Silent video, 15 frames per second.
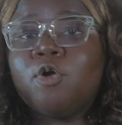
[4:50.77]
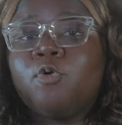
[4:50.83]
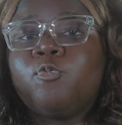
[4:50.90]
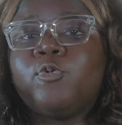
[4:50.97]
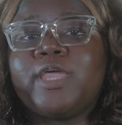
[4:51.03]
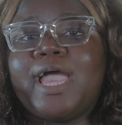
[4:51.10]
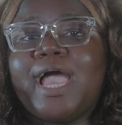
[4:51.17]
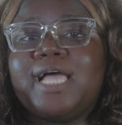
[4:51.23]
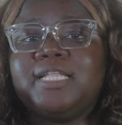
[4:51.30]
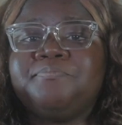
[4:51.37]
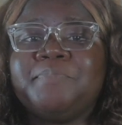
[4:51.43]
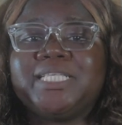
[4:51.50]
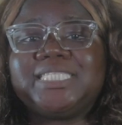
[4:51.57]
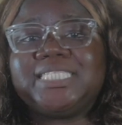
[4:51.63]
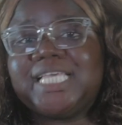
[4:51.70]
We had
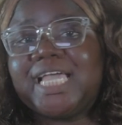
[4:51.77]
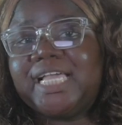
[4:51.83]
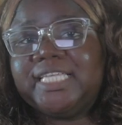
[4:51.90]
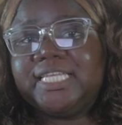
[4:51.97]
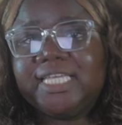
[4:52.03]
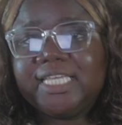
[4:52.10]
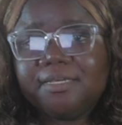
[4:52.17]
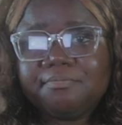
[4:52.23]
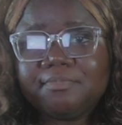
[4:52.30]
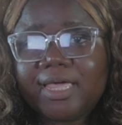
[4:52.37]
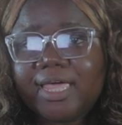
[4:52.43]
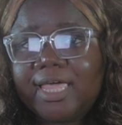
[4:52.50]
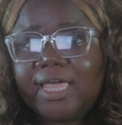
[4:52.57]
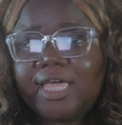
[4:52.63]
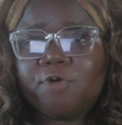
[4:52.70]
Messia
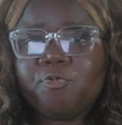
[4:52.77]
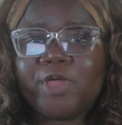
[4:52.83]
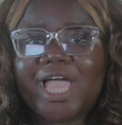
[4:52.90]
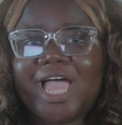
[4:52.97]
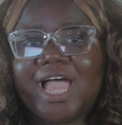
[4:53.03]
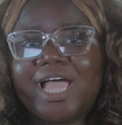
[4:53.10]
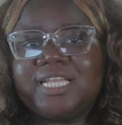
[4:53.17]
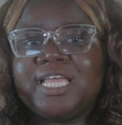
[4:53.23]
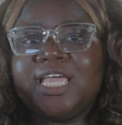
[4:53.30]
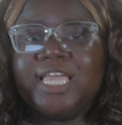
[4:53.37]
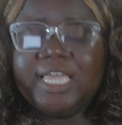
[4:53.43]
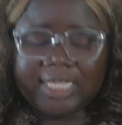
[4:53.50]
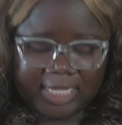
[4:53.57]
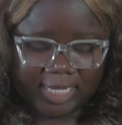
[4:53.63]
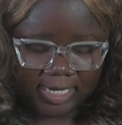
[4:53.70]
Yigbe. We had
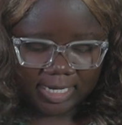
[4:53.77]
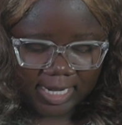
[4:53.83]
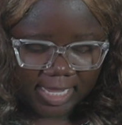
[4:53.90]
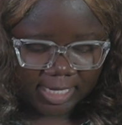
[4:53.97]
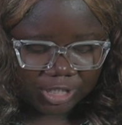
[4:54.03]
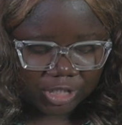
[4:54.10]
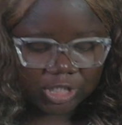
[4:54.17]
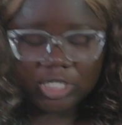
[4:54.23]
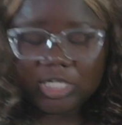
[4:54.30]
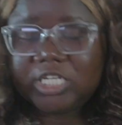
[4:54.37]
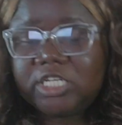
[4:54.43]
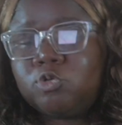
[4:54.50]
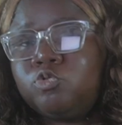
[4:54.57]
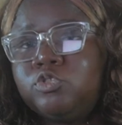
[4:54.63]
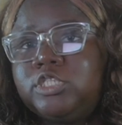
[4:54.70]

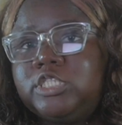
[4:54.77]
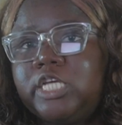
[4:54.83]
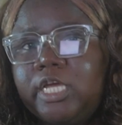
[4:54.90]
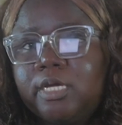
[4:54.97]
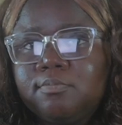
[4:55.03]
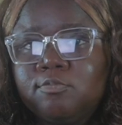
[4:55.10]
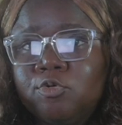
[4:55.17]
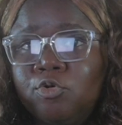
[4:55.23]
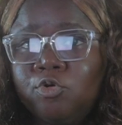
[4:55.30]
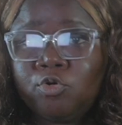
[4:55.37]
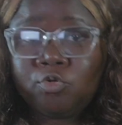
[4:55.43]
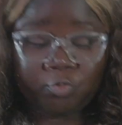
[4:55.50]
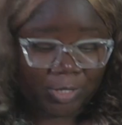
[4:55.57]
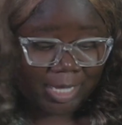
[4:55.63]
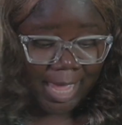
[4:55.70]
Kelechi
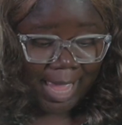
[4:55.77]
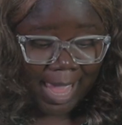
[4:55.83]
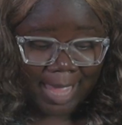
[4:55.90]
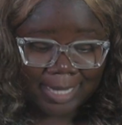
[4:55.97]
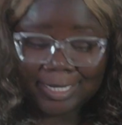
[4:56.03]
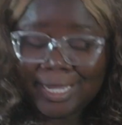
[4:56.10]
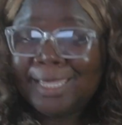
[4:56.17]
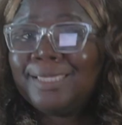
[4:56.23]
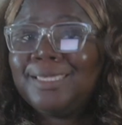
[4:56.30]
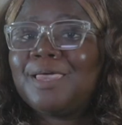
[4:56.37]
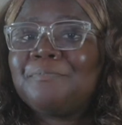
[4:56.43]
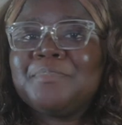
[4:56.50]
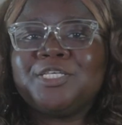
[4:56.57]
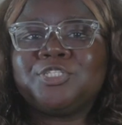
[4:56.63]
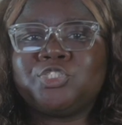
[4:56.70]
Udegbe. We had
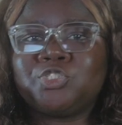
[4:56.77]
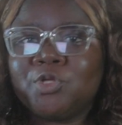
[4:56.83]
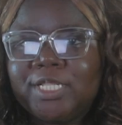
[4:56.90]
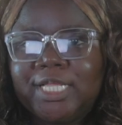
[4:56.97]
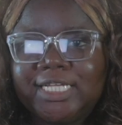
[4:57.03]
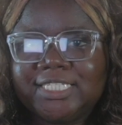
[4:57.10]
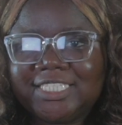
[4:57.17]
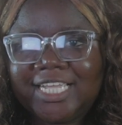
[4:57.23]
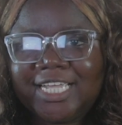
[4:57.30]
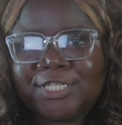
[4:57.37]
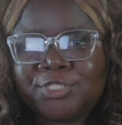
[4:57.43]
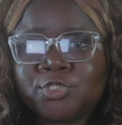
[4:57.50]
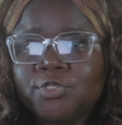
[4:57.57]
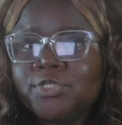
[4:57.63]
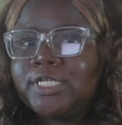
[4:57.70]
Yemi Solade.
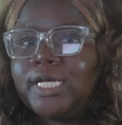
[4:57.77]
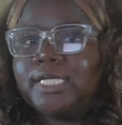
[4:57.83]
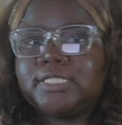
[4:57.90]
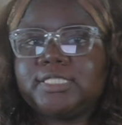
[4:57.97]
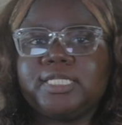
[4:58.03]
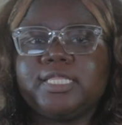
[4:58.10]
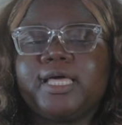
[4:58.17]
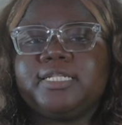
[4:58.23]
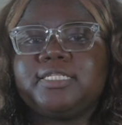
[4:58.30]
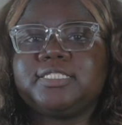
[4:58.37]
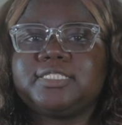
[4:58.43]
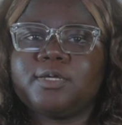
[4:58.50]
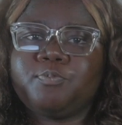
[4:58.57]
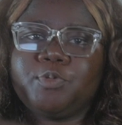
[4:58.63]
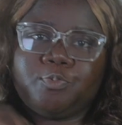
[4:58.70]
So you can see that
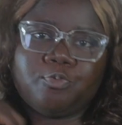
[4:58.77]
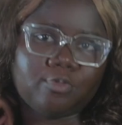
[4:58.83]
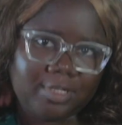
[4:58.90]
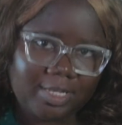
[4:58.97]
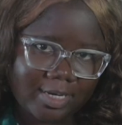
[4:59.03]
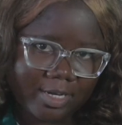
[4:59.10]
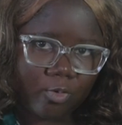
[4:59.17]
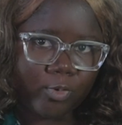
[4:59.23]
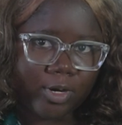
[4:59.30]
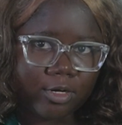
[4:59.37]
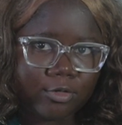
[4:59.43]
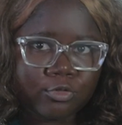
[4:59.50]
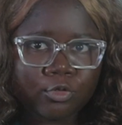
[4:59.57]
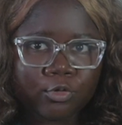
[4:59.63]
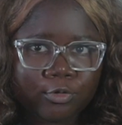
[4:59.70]
these are people that are
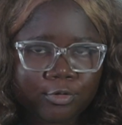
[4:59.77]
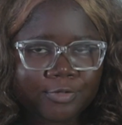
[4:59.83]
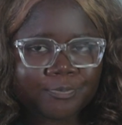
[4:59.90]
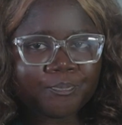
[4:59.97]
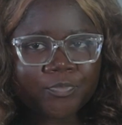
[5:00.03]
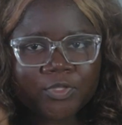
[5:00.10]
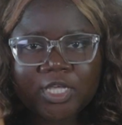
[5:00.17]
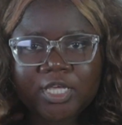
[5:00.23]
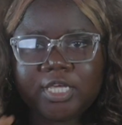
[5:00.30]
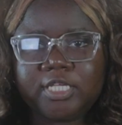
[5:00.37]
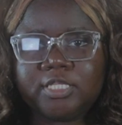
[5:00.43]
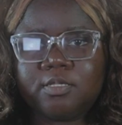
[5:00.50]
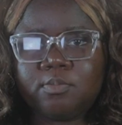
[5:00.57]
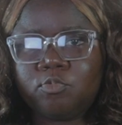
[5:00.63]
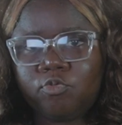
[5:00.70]
well known
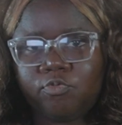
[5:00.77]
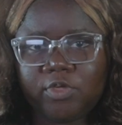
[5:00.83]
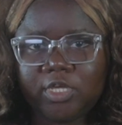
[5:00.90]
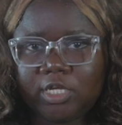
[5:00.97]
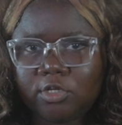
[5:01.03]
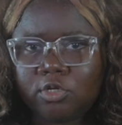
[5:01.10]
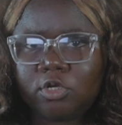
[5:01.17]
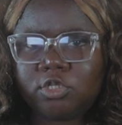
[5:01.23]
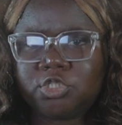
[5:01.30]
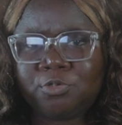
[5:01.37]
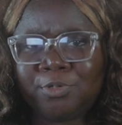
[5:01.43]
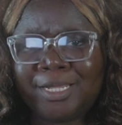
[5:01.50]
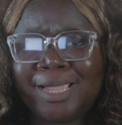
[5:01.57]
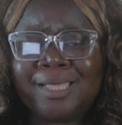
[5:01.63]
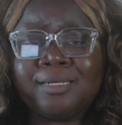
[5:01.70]
in the movie
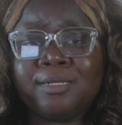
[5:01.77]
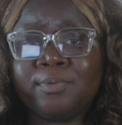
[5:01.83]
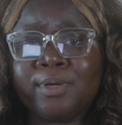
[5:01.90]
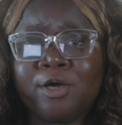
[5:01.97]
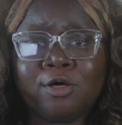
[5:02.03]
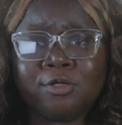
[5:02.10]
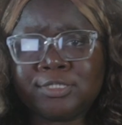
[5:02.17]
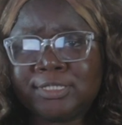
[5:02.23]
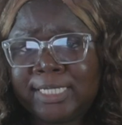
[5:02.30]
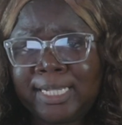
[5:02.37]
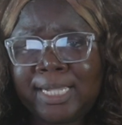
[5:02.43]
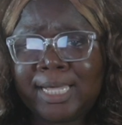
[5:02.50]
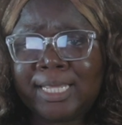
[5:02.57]
industry, and they were all there.